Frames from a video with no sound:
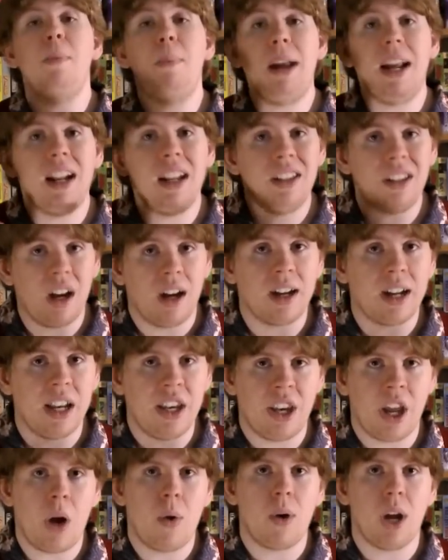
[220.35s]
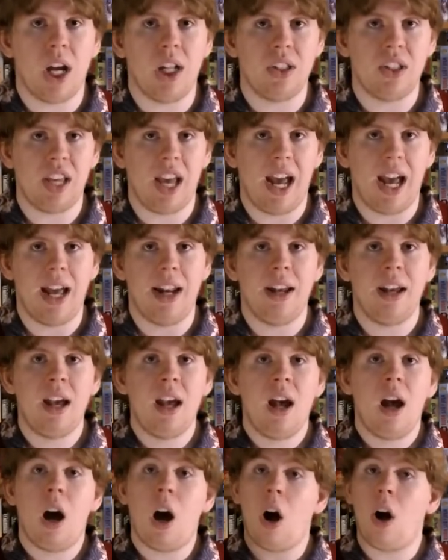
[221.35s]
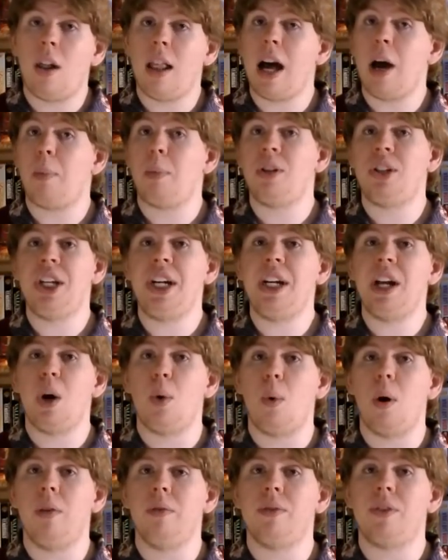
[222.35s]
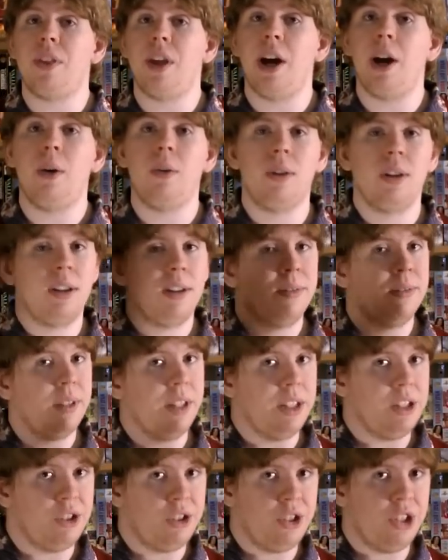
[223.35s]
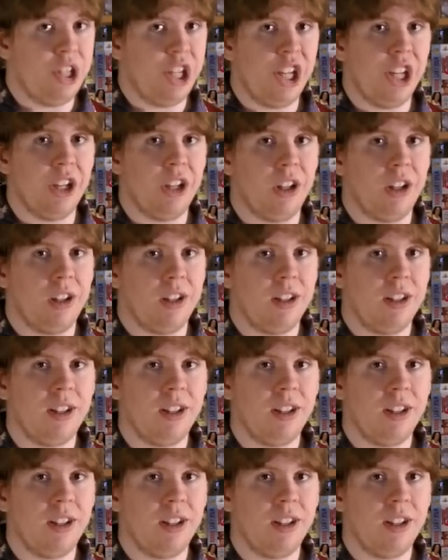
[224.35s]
to be in a Dunkin' Donuts ad. All Al Pacino wants, though, is Jill.